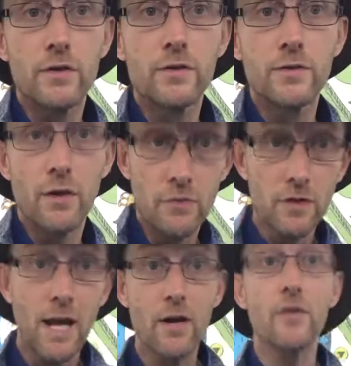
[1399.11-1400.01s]
So
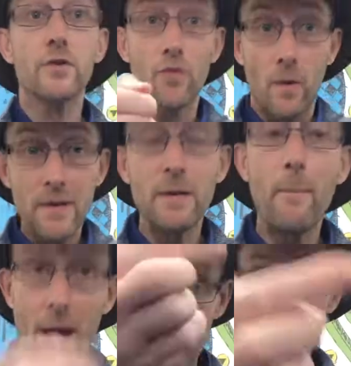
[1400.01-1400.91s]
just like on the drum, it's a
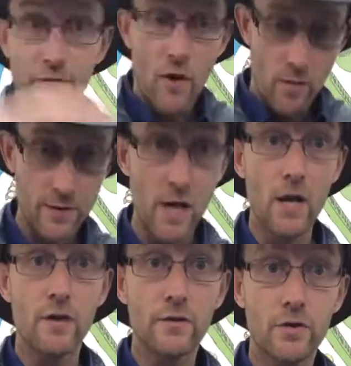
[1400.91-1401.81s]
bounce forward,
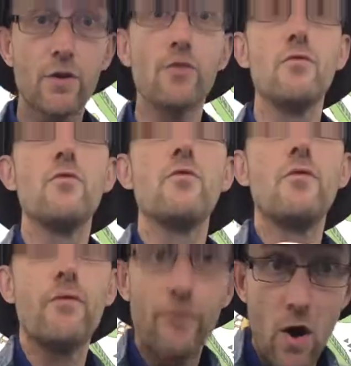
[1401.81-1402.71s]

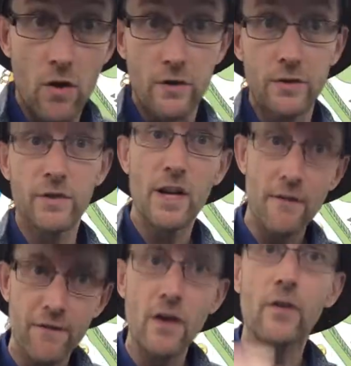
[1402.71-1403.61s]
2 frogs. So you
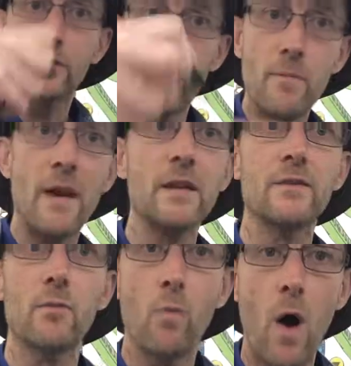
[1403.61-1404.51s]
feel the 2
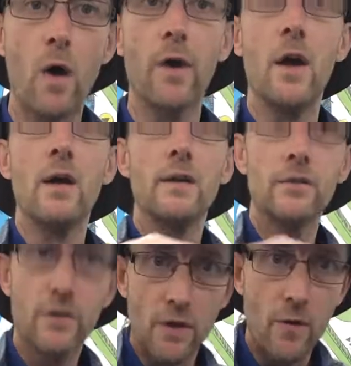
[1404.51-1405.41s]
beats.
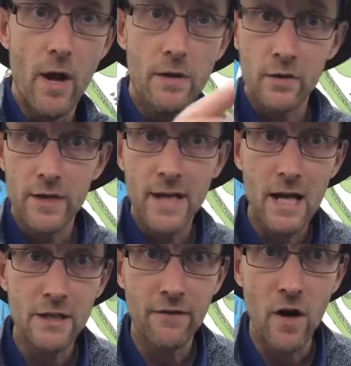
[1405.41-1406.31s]
1, 2, just in
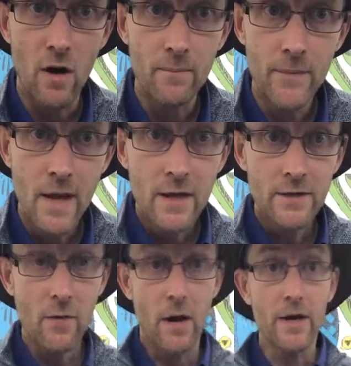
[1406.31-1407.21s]
case you forgot.
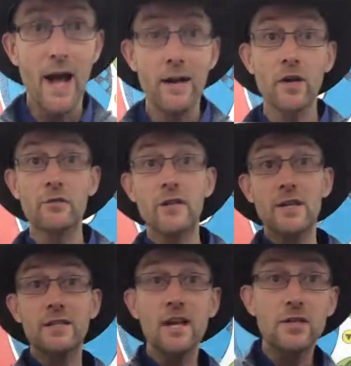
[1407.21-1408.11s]
So I'm going to hand over to
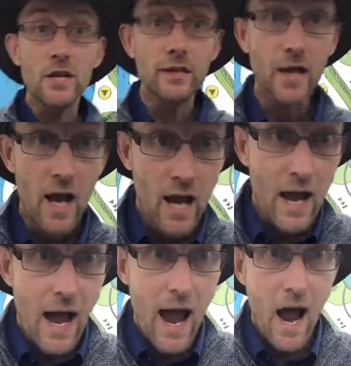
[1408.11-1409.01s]
the teachers.
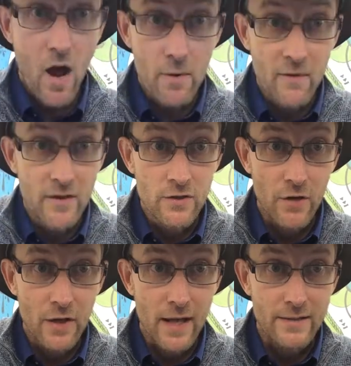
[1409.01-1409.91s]
Hope you've
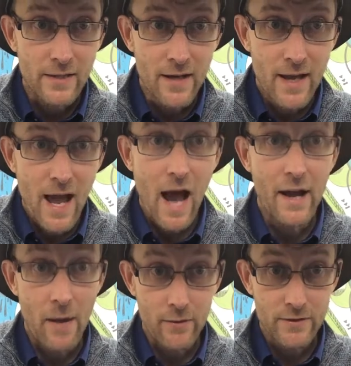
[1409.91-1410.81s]
enjoyed the lesson,
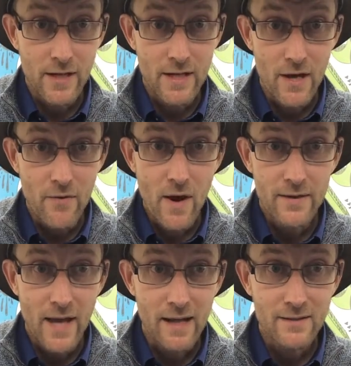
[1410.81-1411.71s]
and I will see you
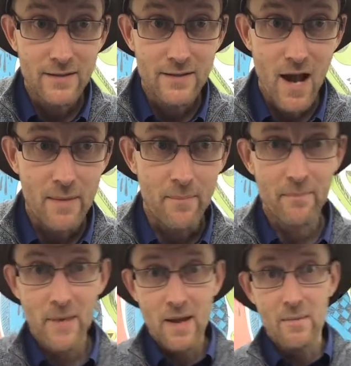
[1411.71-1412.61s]
next time.
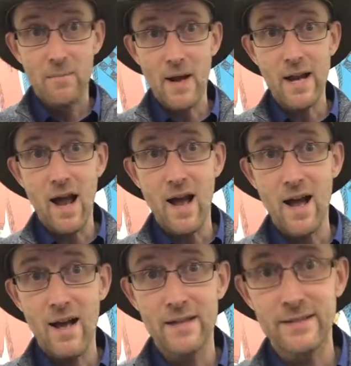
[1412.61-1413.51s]
Bye
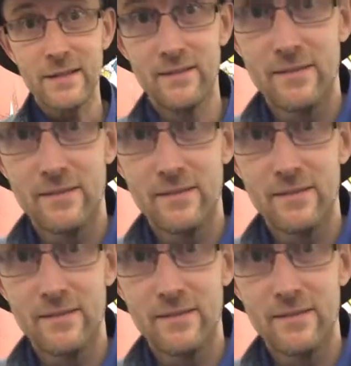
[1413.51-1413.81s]
guys.